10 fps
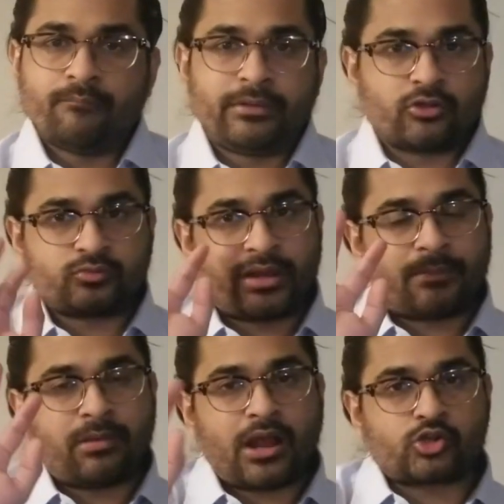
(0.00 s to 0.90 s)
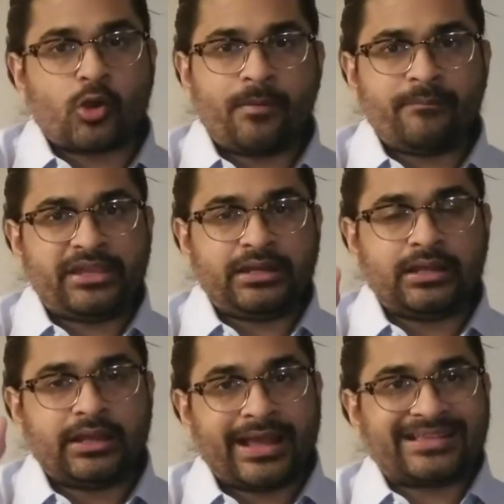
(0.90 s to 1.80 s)
because when I blocked dopamine,
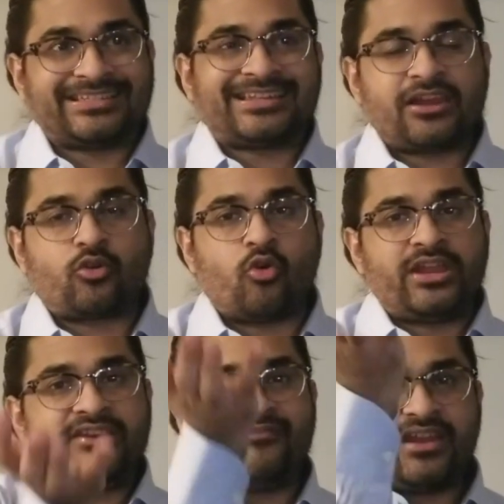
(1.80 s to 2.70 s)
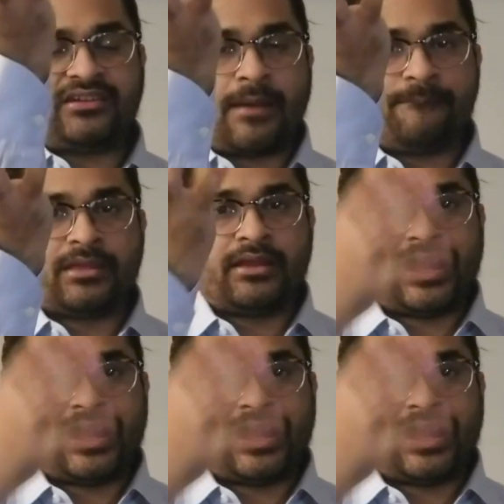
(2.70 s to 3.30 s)
acetylcholine went up.